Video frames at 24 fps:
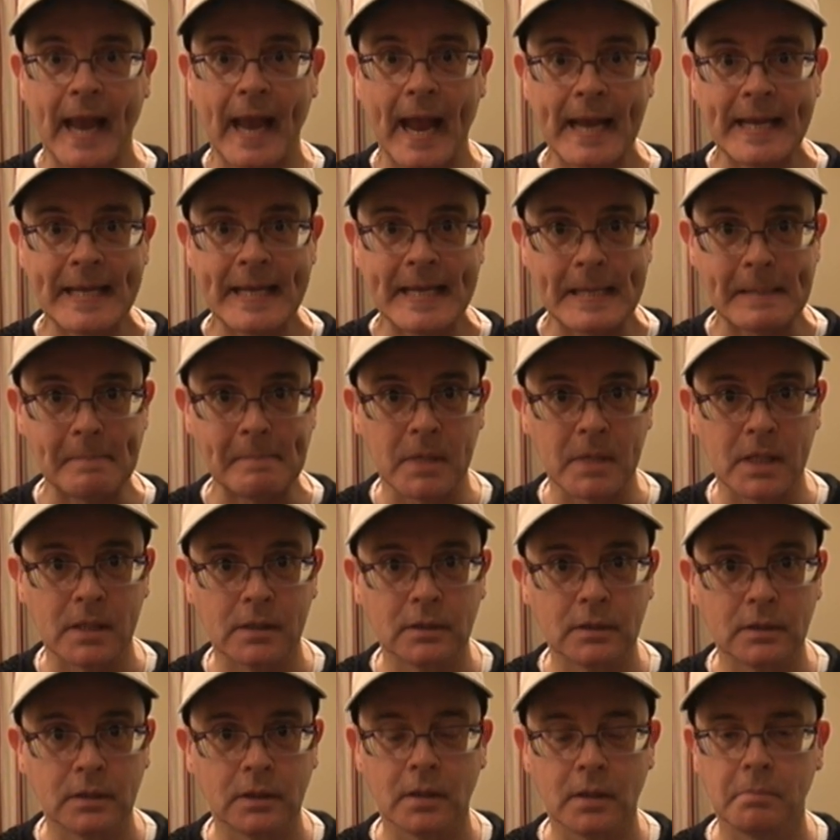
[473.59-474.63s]
game
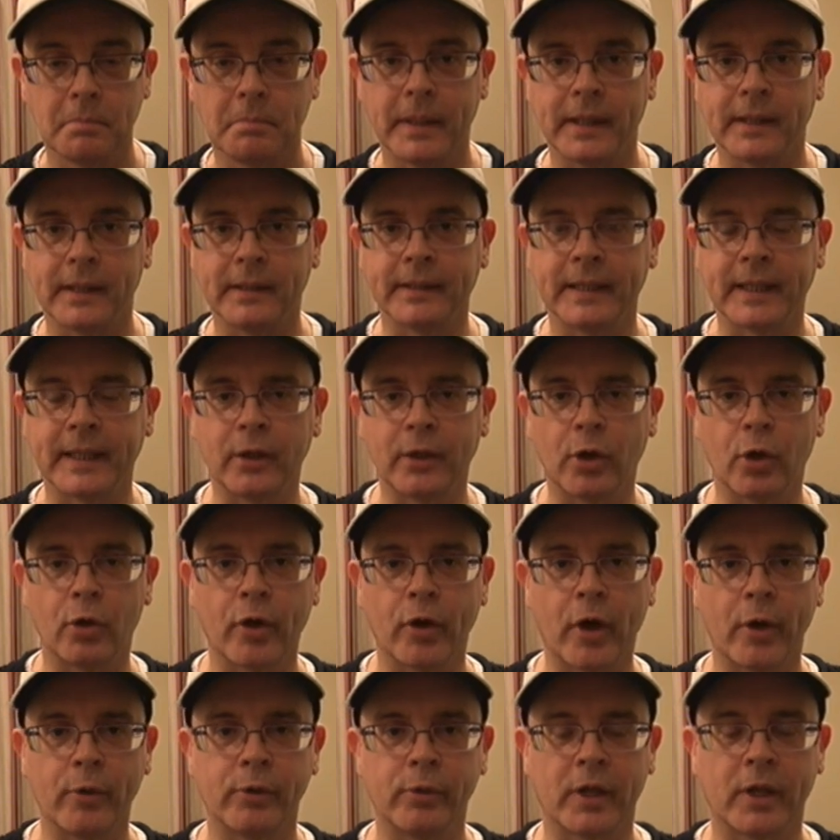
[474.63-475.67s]
building
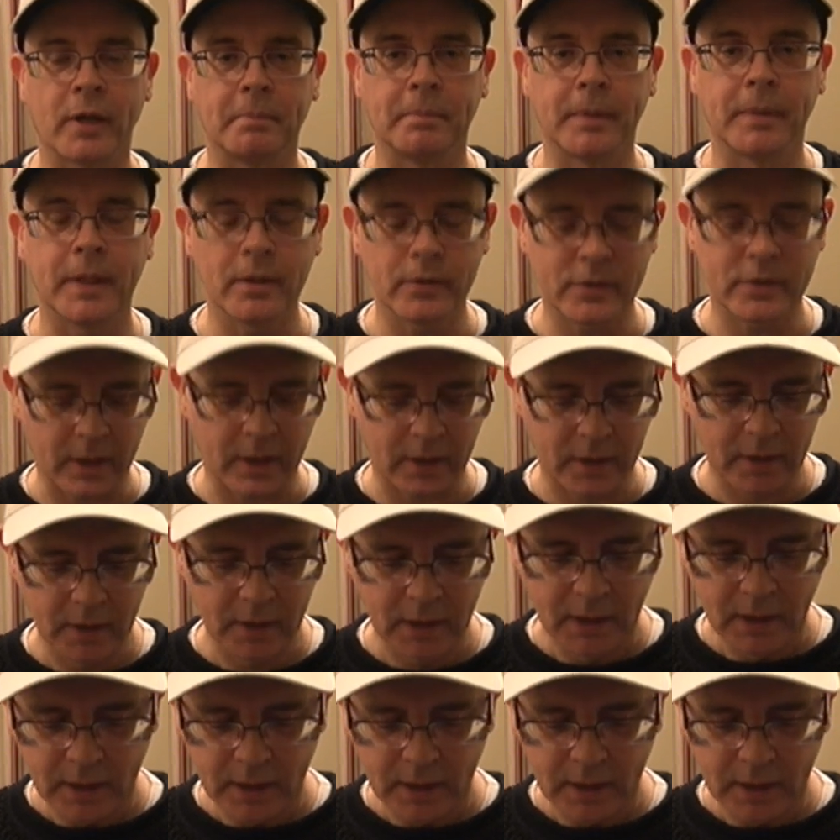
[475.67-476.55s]
your own computer.